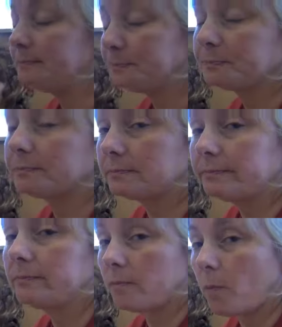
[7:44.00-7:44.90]
I bet your
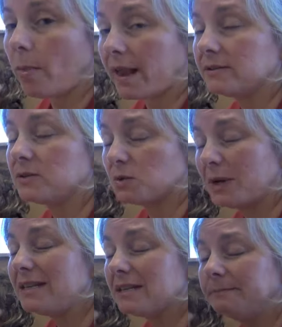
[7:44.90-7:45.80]
guy can't bounce.
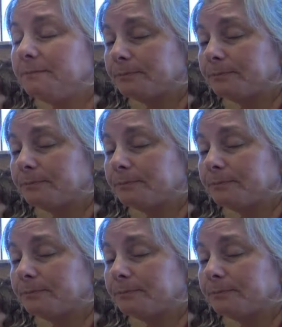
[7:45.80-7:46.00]
Sweet.